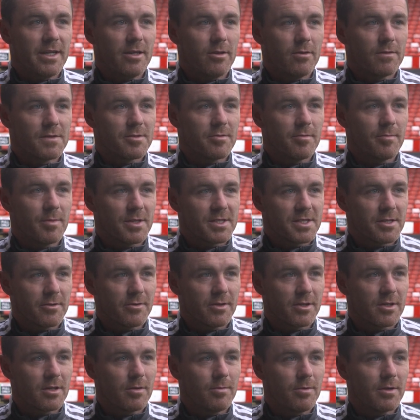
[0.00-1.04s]
Obviously, we missed out on a
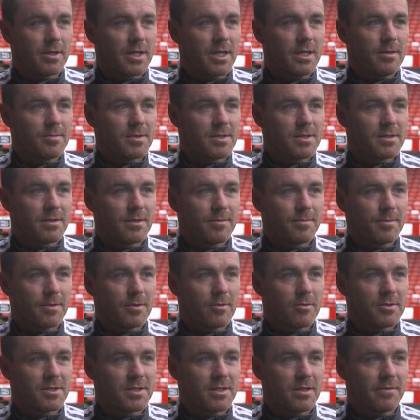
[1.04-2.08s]
couple of games
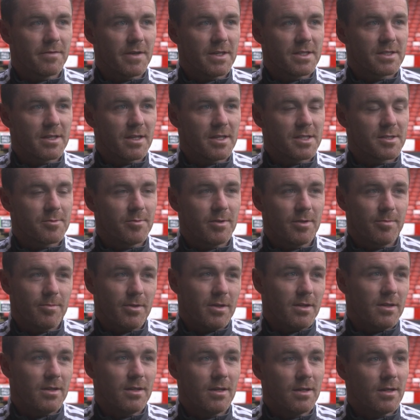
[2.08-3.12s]
because of the events last week,
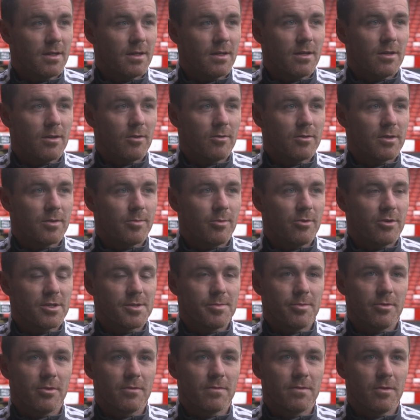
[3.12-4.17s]
but all the boys
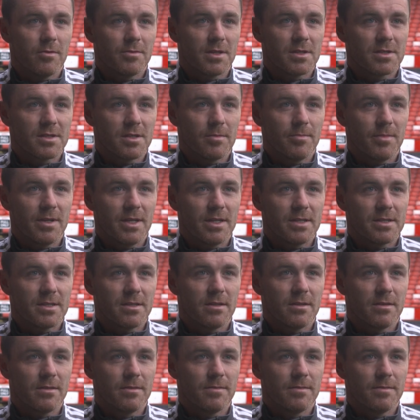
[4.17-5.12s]
were looking forward to get some minutes.